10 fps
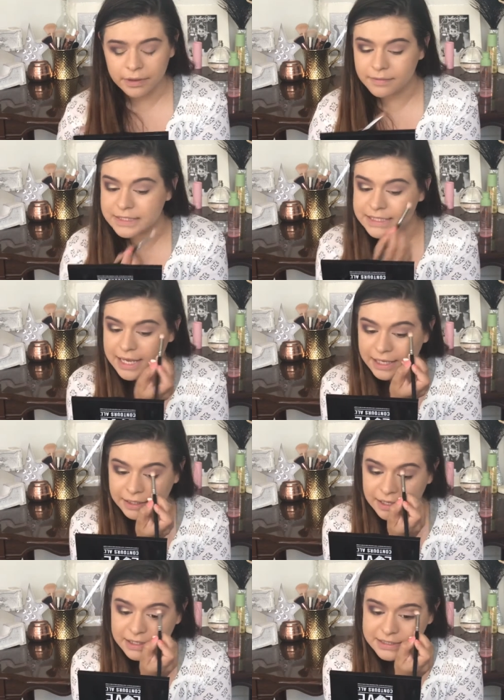what I was
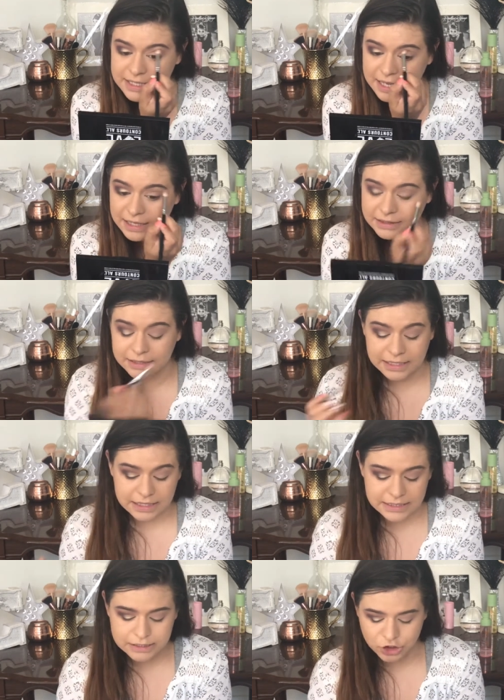saying is that
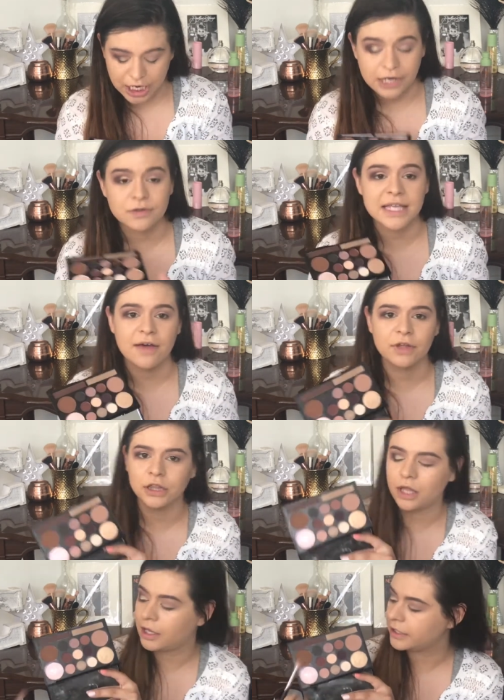these shadows have a
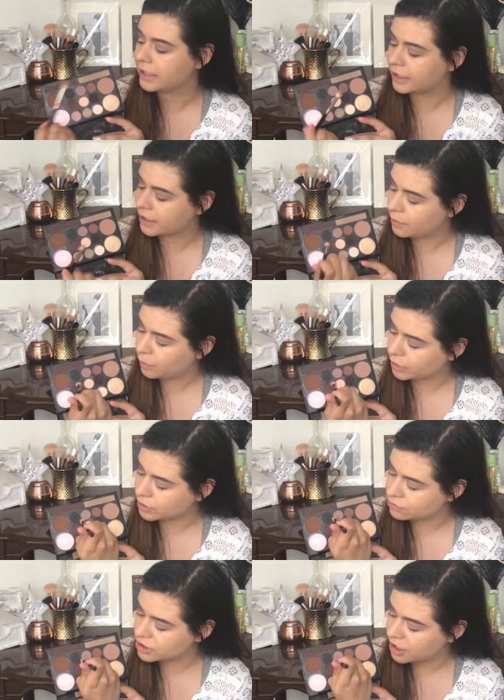lot of kick up when
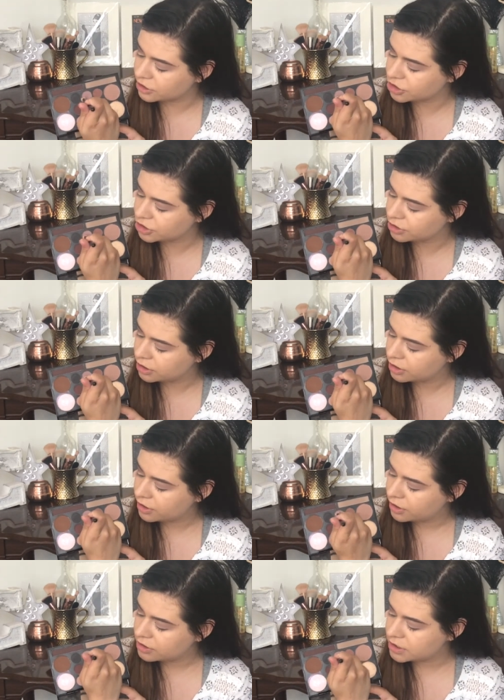you touch
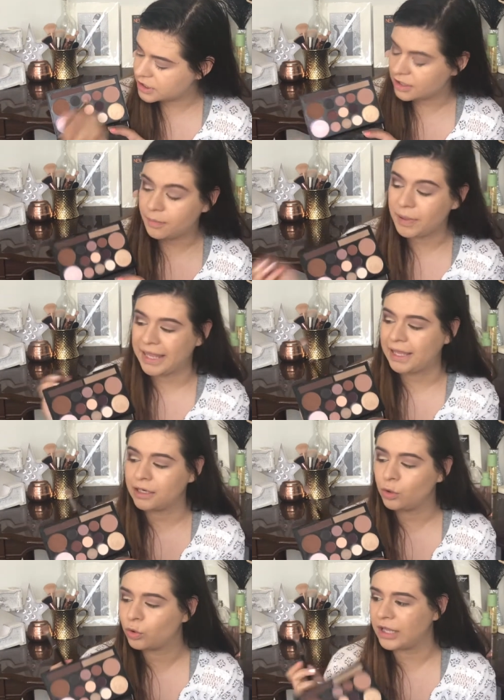to the pan
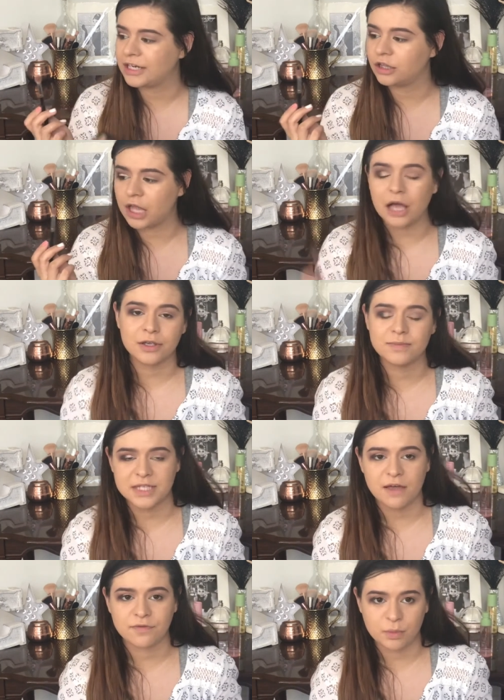and a lot
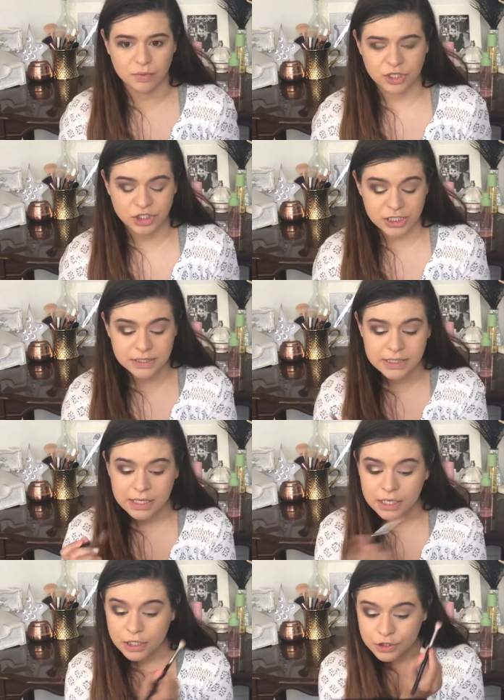comes off the brushes.
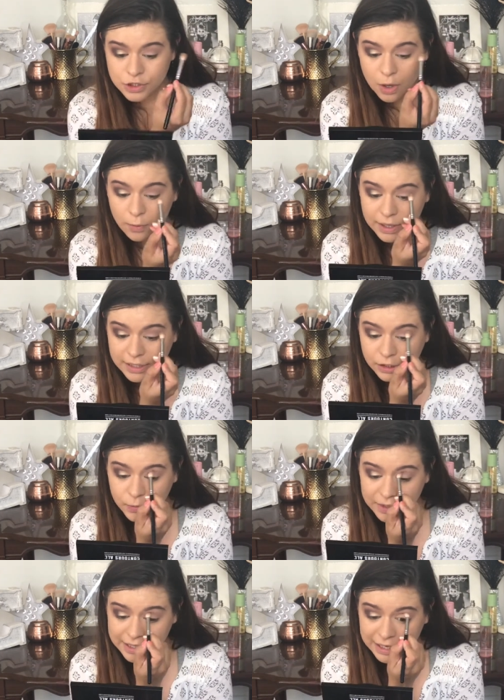So
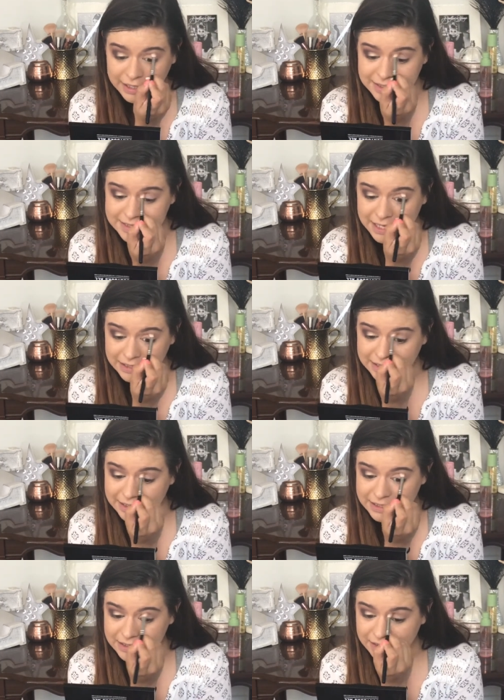you can't
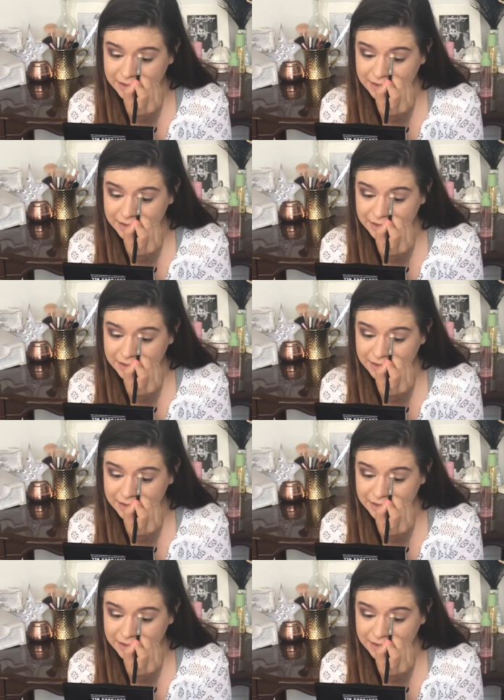exactly